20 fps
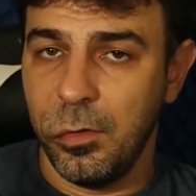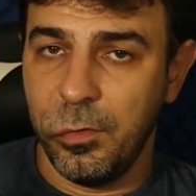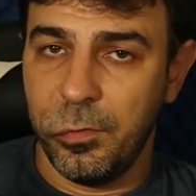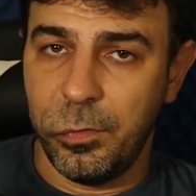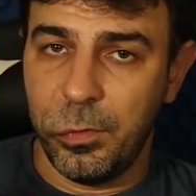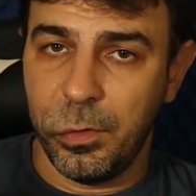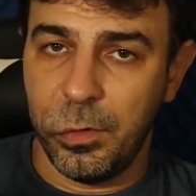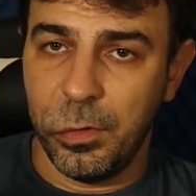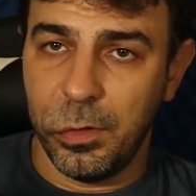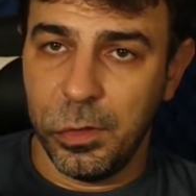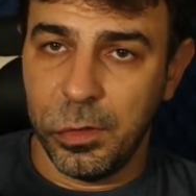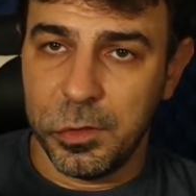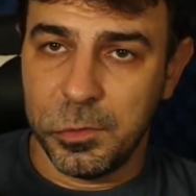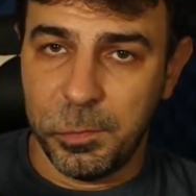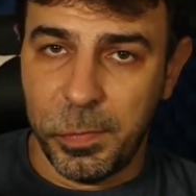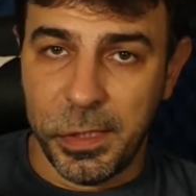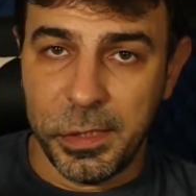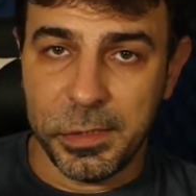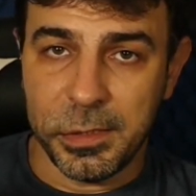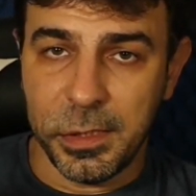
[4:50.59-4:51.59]
for
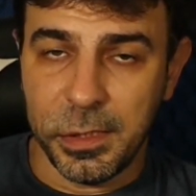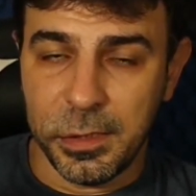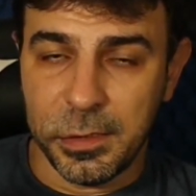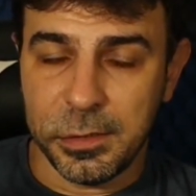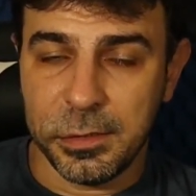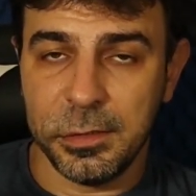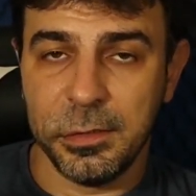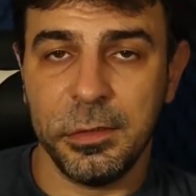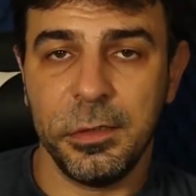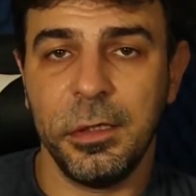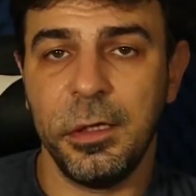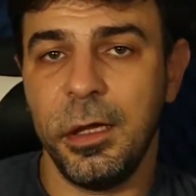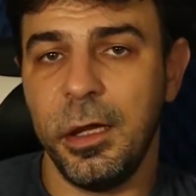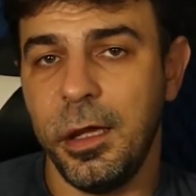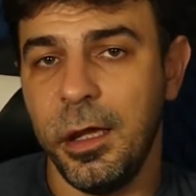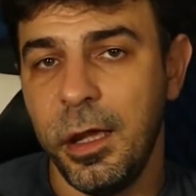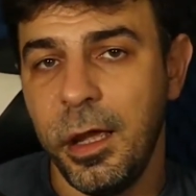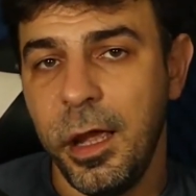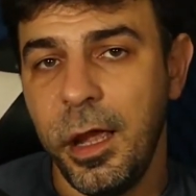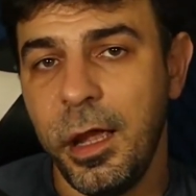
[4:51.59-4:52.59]
SpaceX,
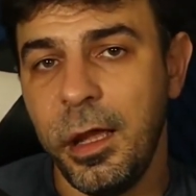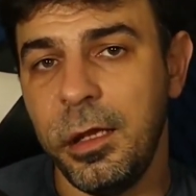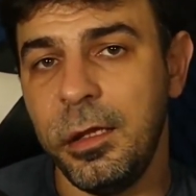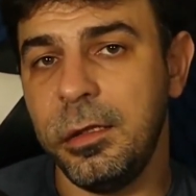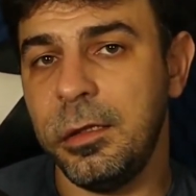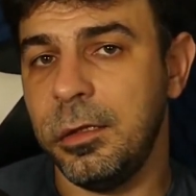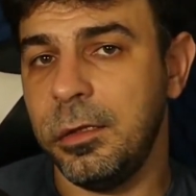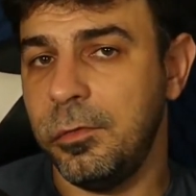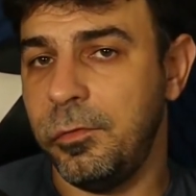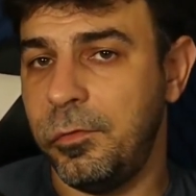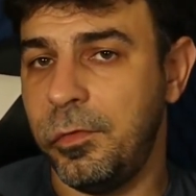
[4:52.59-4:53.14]
and